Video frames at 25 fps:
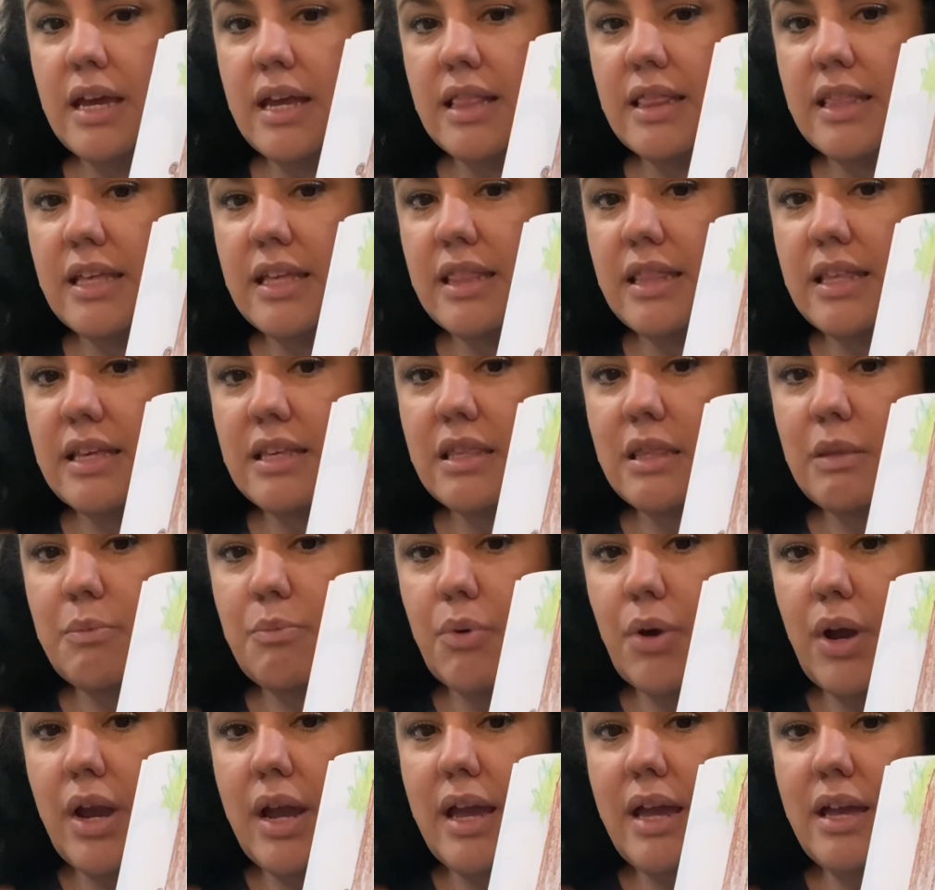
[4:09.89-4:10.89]
Then this
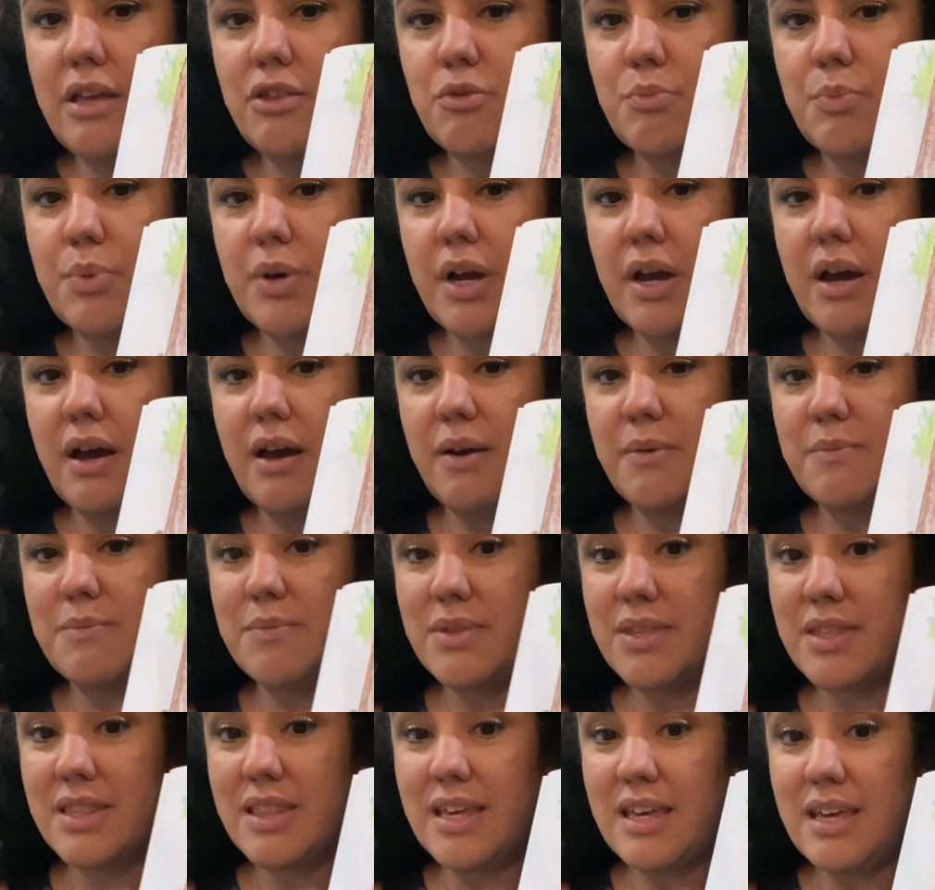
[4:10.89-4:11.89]
branch
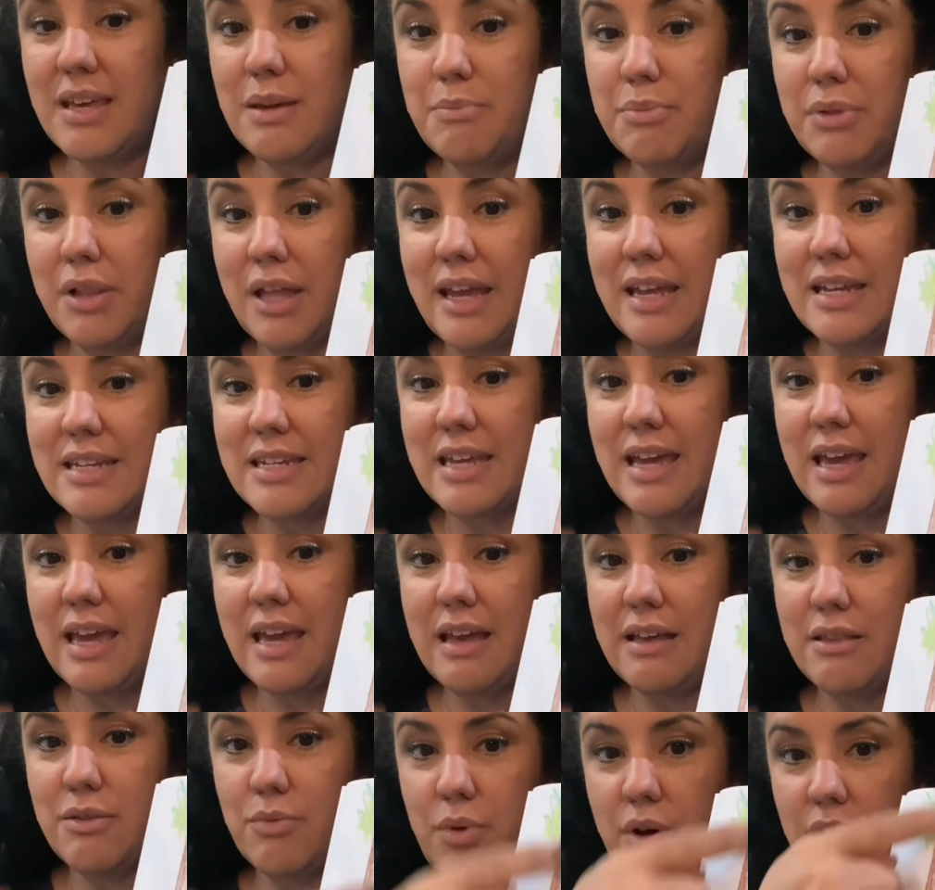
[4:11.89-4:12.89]
becomes the plantae
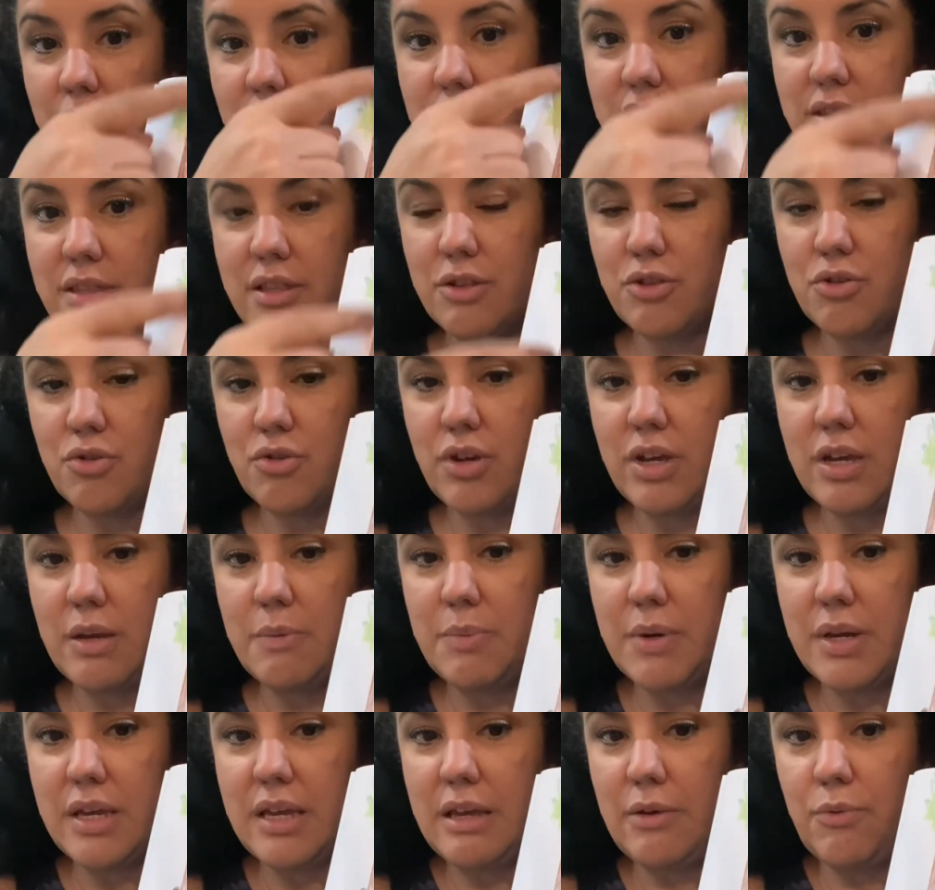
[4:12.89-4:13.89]
as well as the tree,
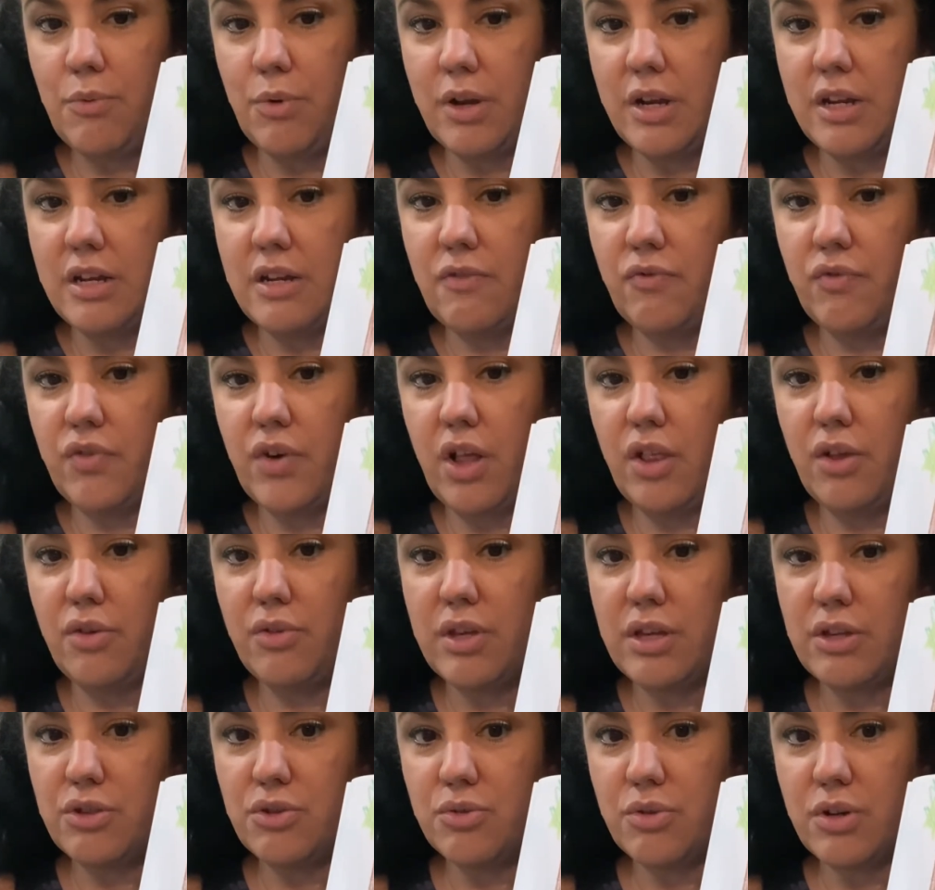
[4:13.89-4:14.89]
but he wanted to follow
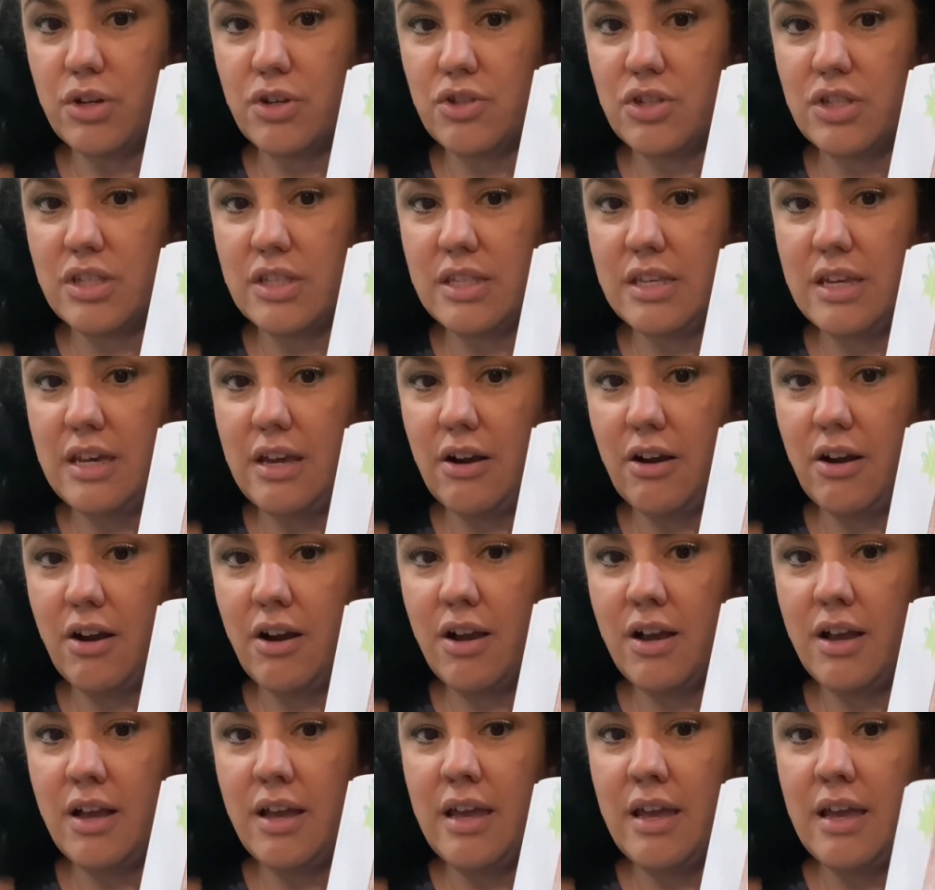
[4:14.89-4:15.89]
the instructions
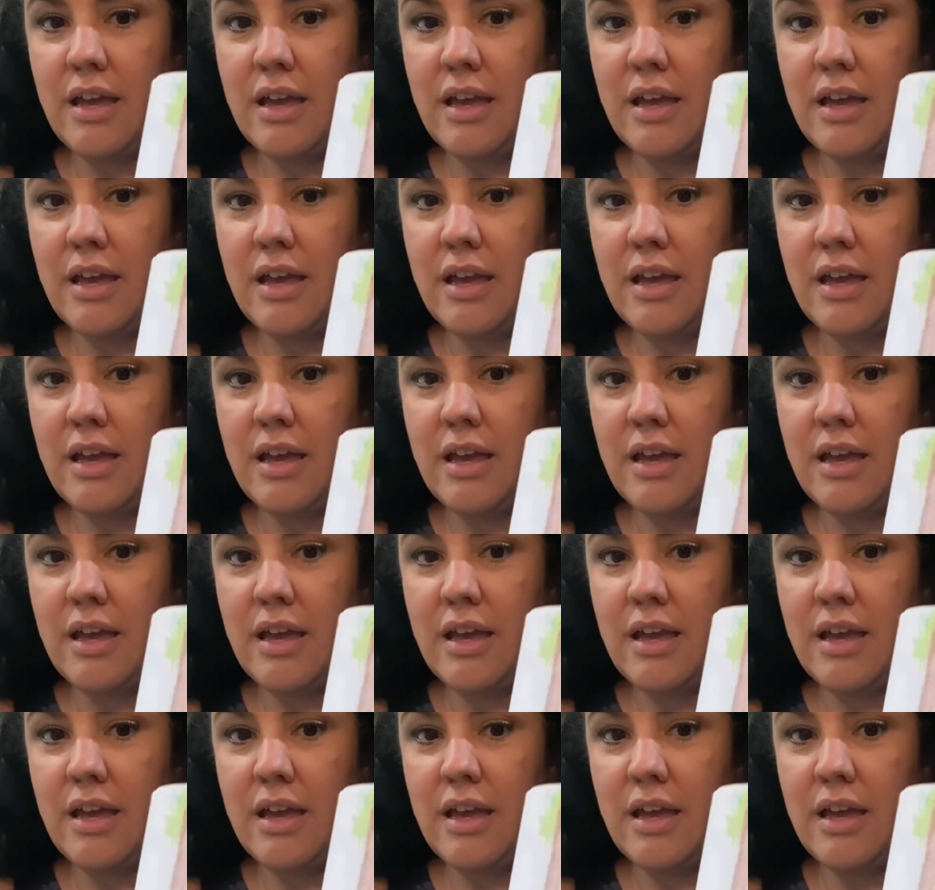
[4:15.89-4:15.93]
here.